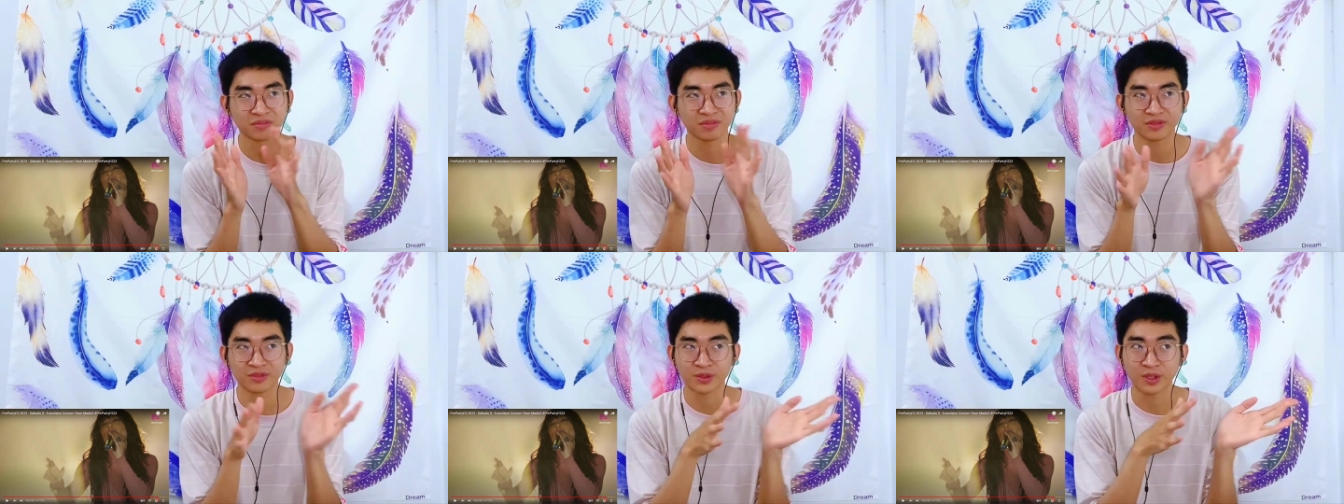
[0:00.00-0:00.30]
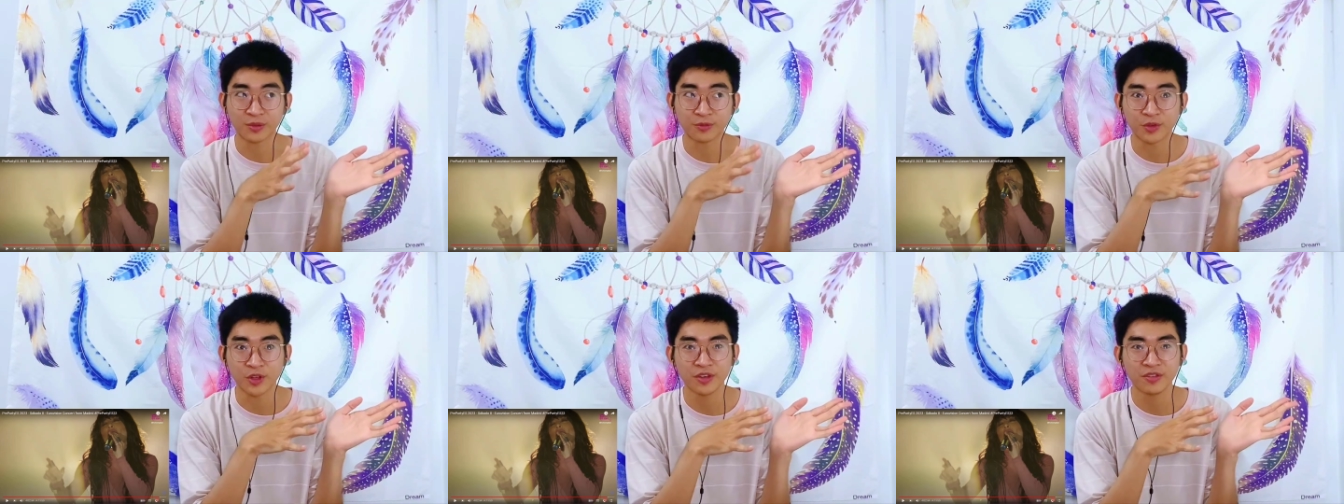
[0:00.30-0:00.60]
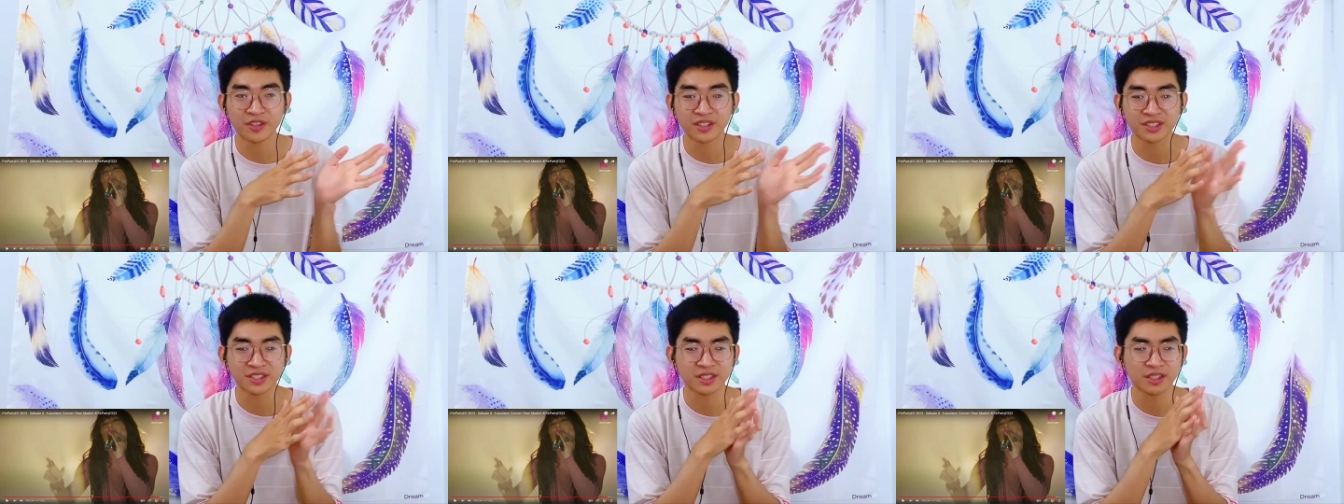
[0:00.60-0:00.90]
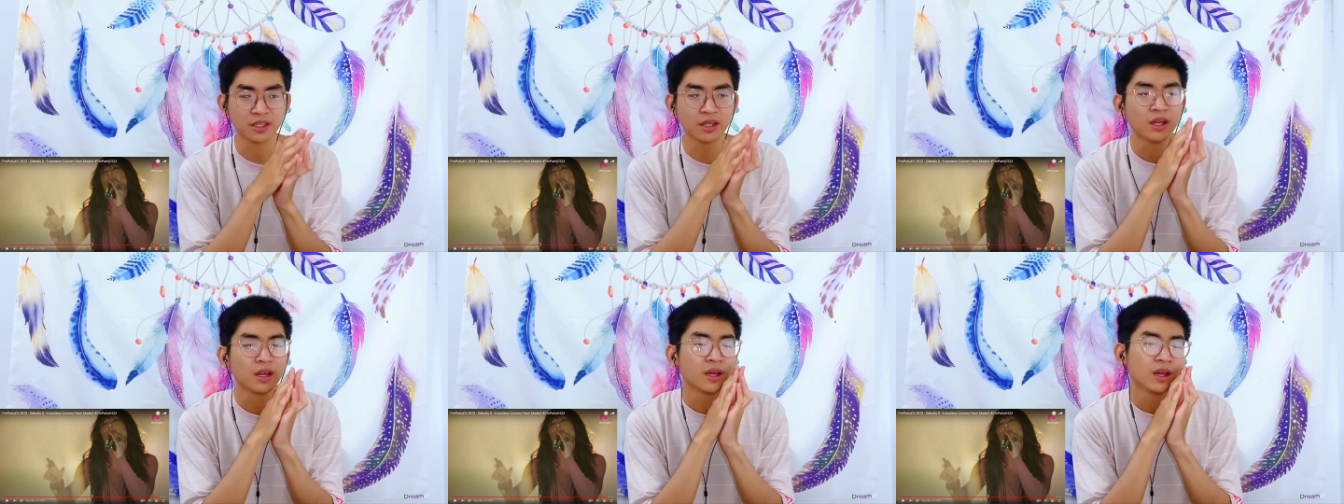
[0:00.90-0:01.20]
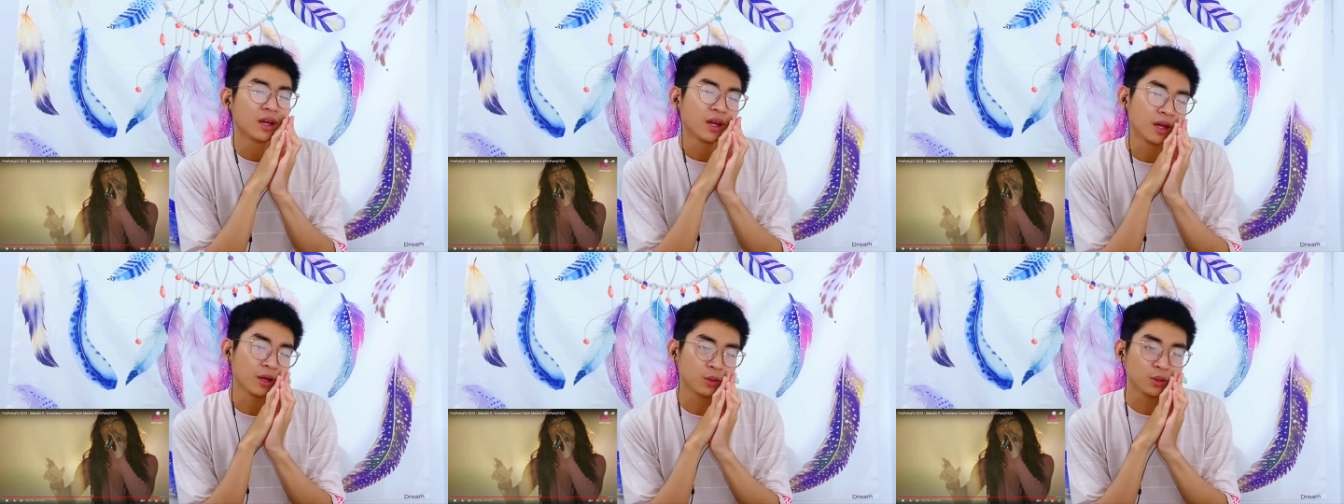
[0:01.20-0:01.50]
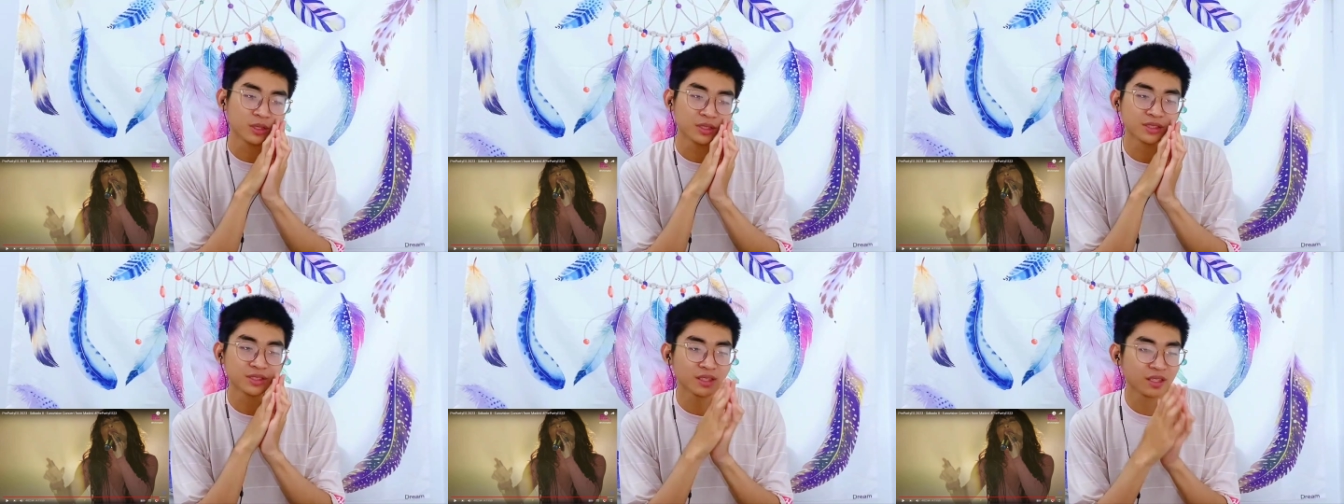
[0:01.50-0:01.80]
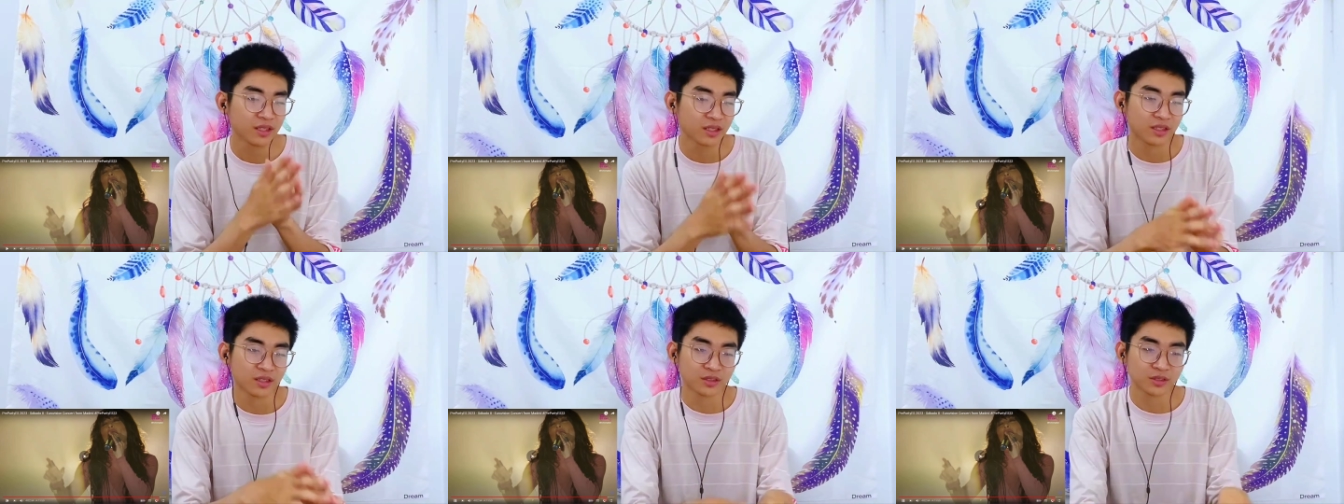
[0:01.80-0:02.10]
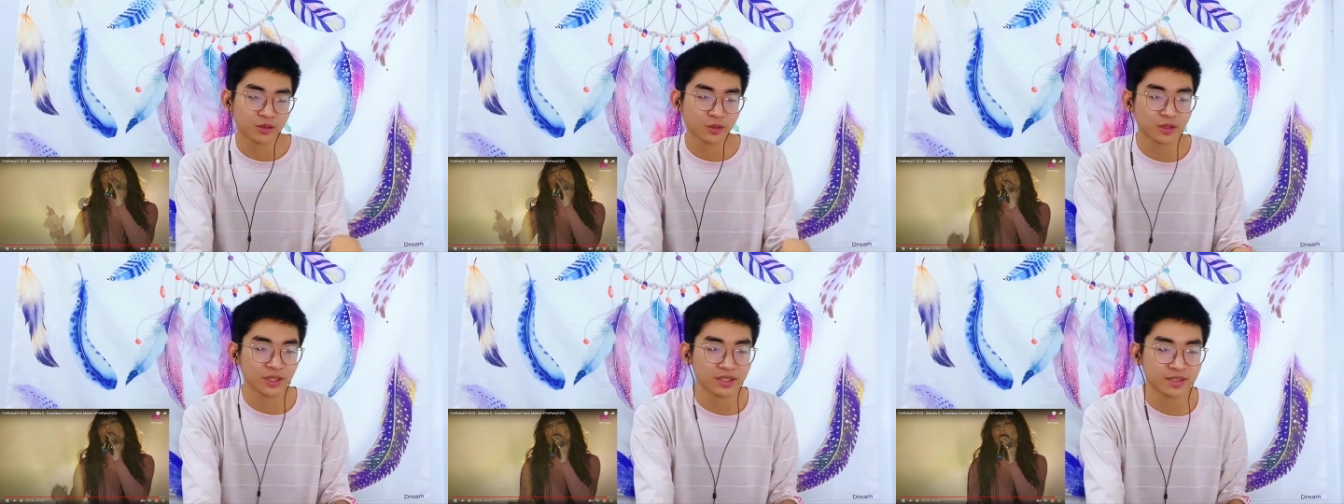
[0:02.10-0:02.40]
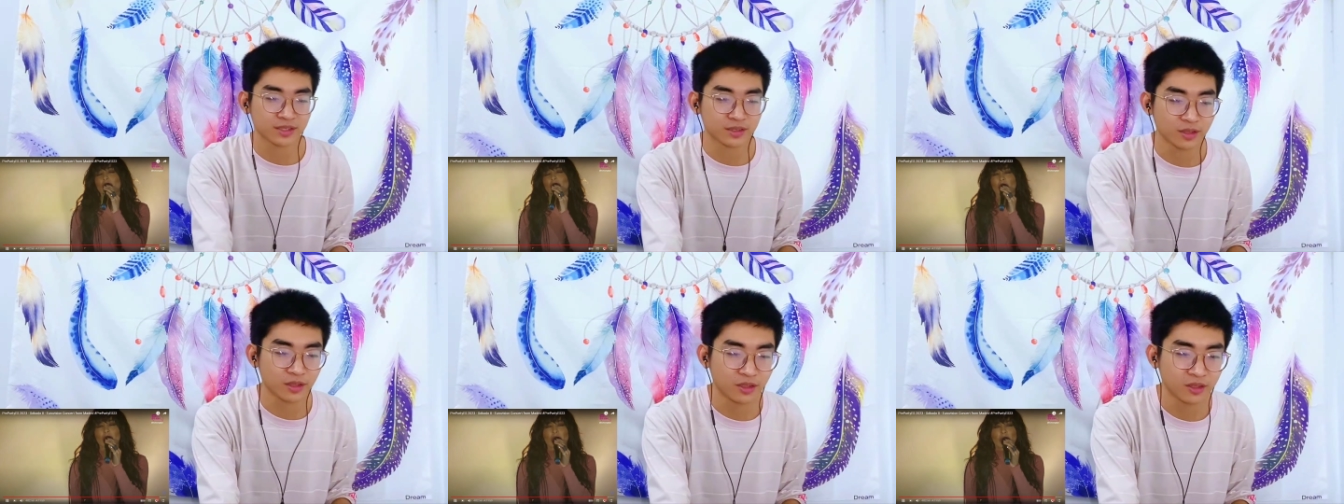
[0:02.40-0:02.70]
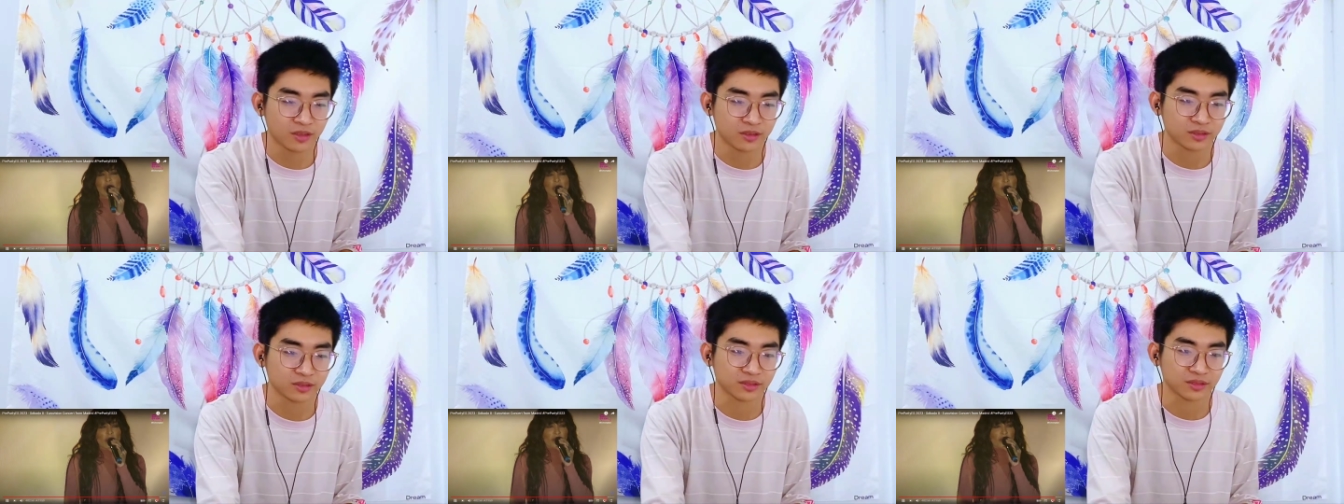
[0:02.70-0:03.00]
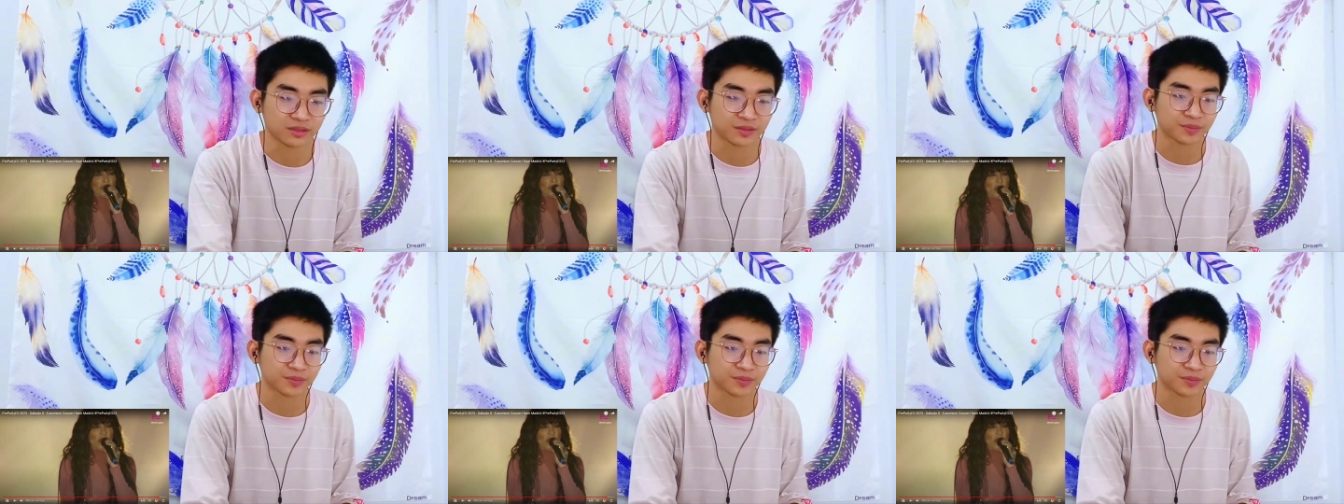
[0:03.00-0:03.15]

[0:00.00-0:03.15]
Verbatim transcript: the frequency. I want to sing a lot to this song.